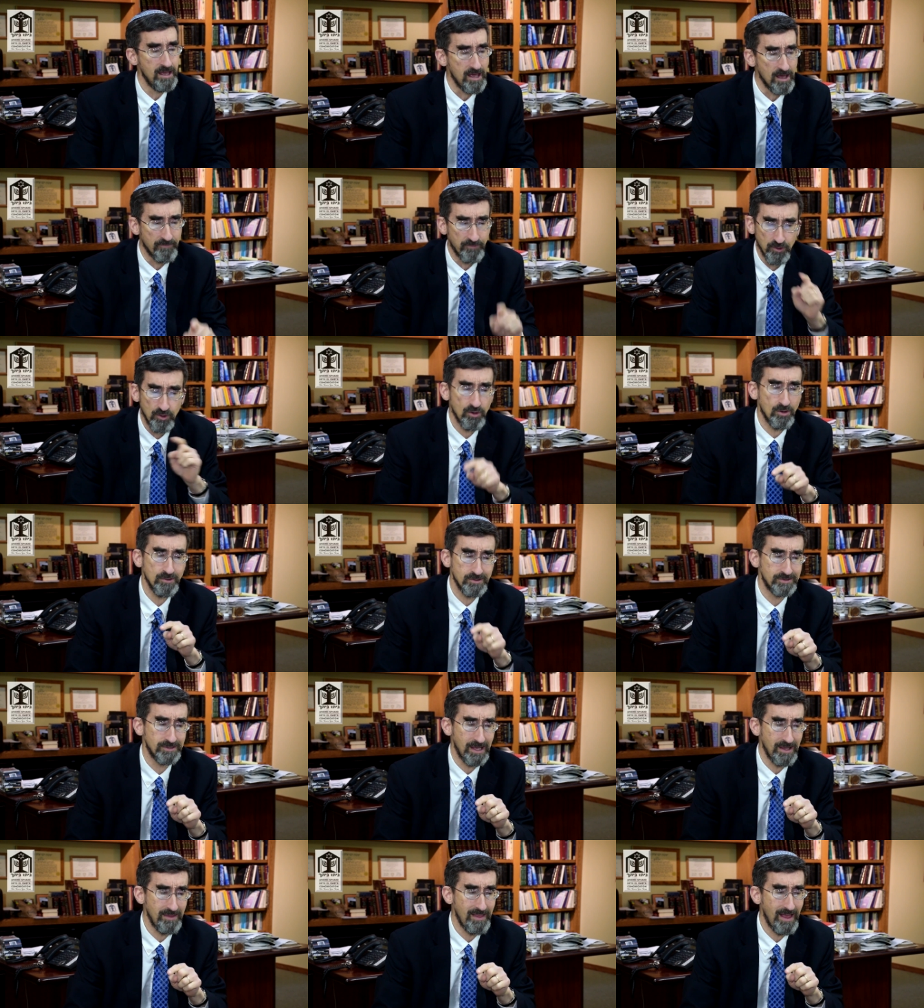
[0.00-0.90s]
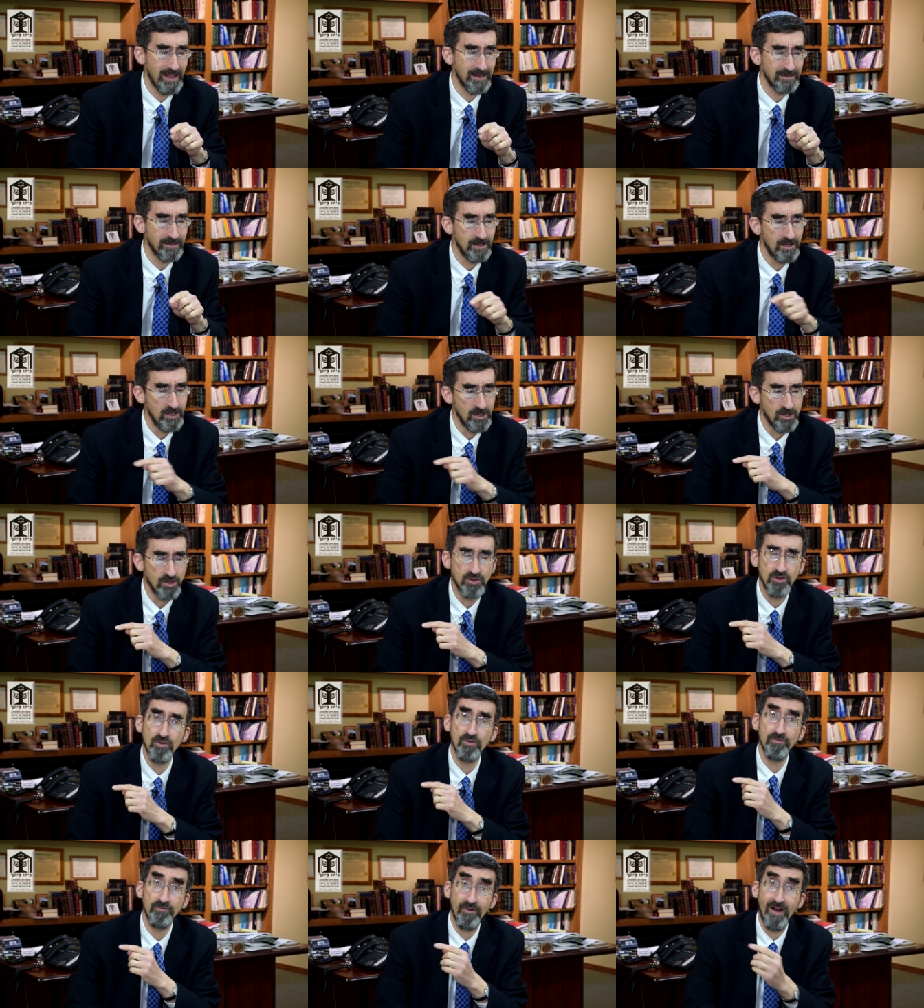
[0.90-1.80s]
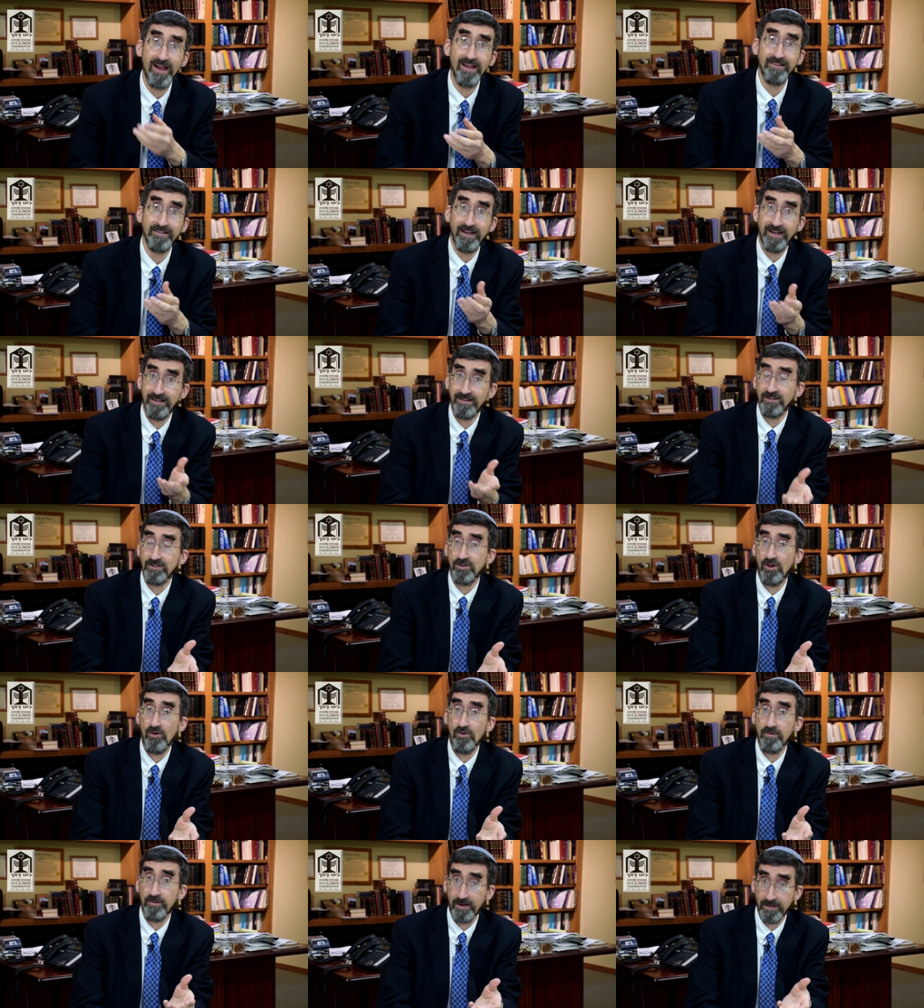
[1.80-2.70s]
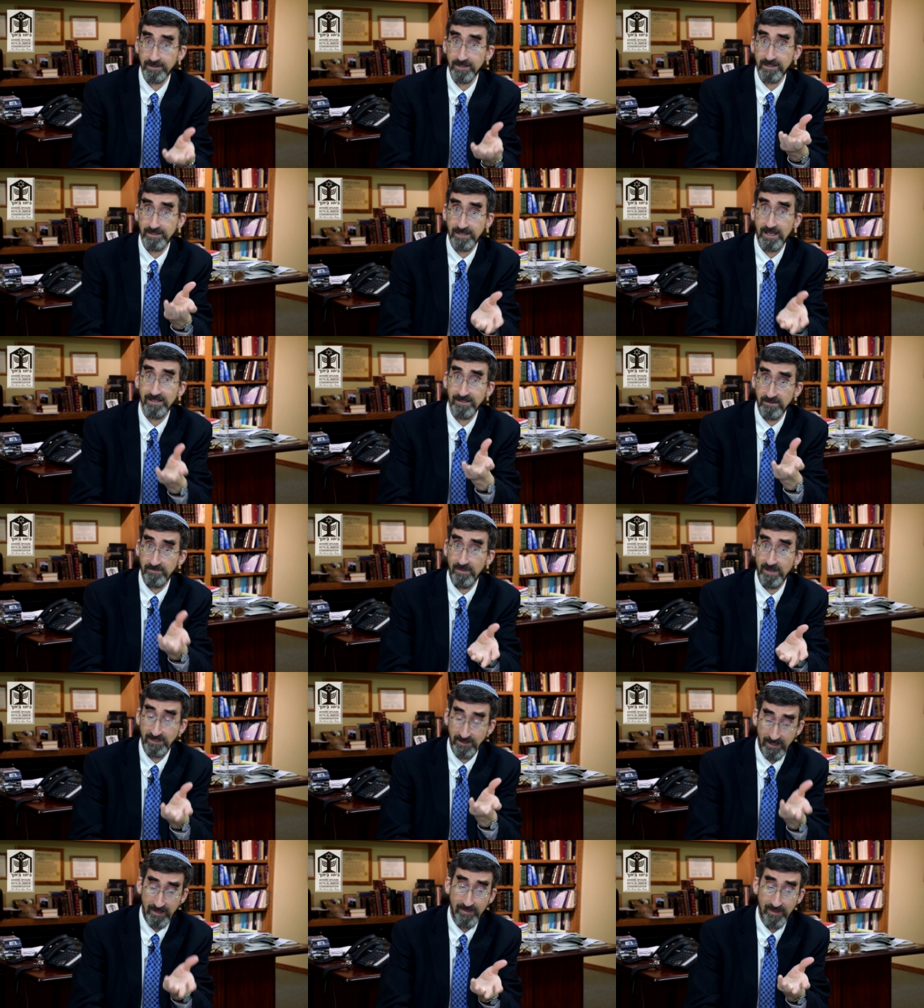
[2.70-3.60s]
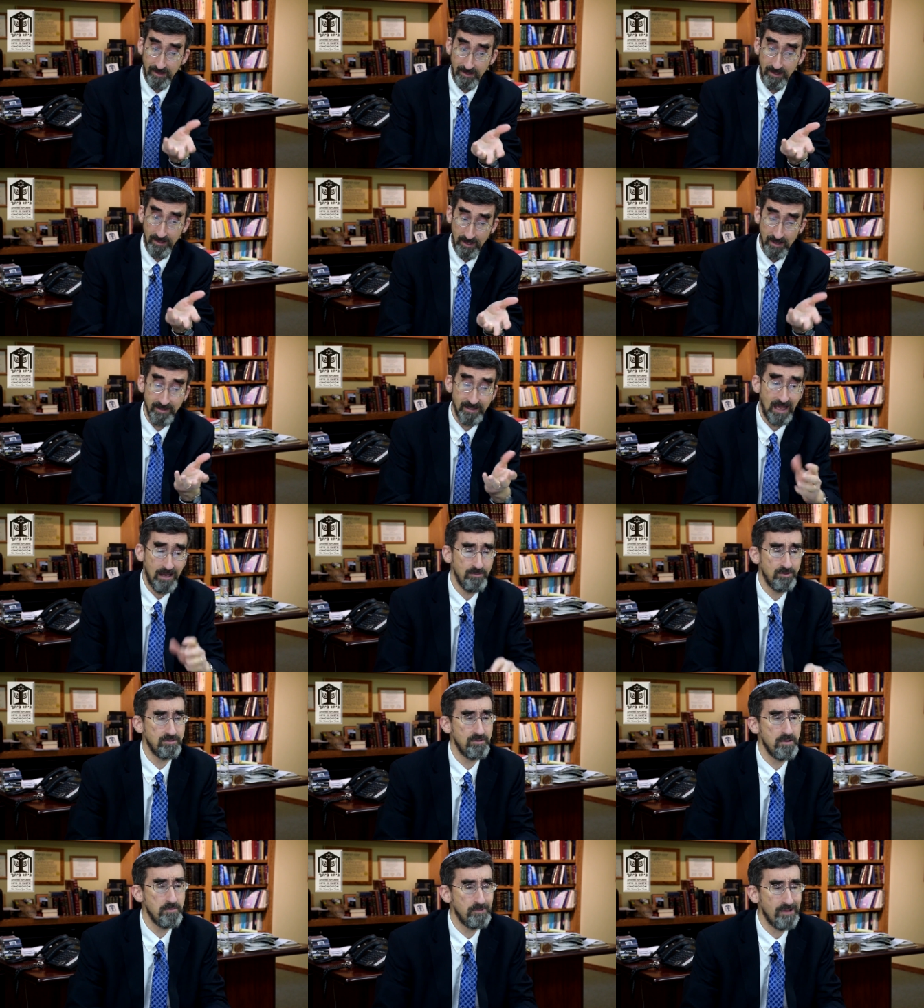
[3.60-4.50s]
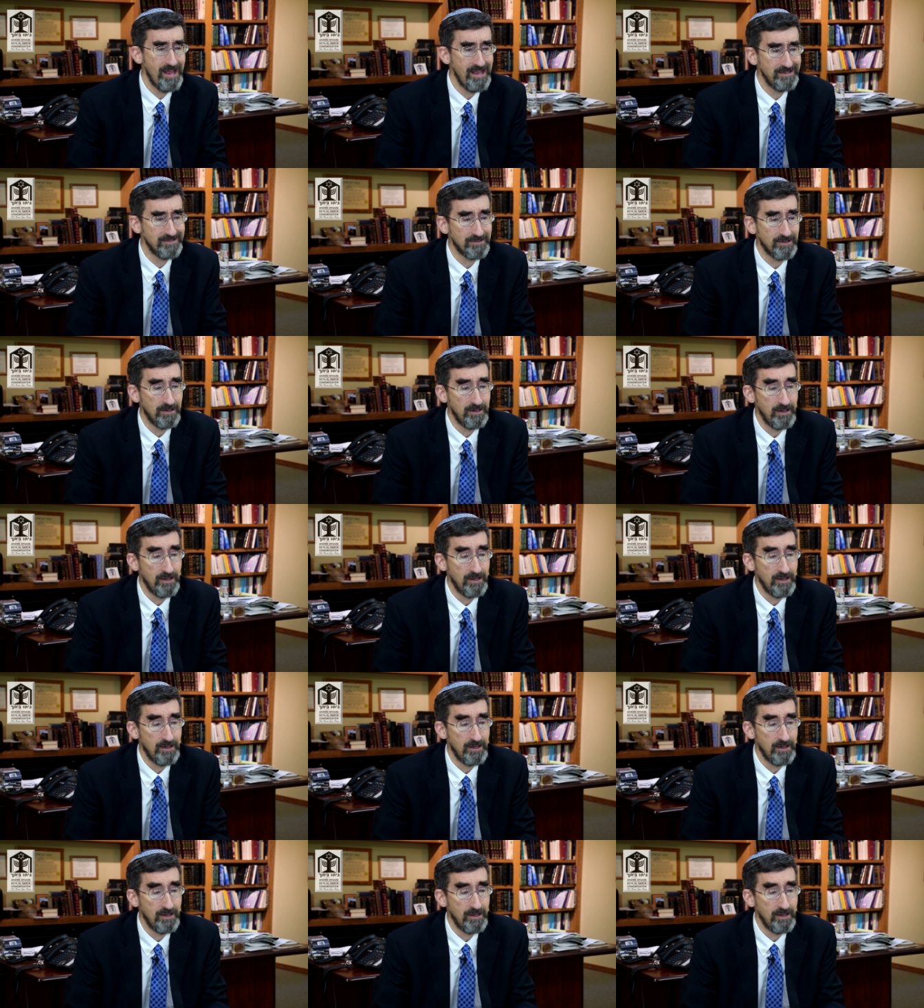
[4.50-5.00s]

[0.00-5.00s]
If you don't say that, you're violating the Torah because it says in Mishle that his name should be blessed.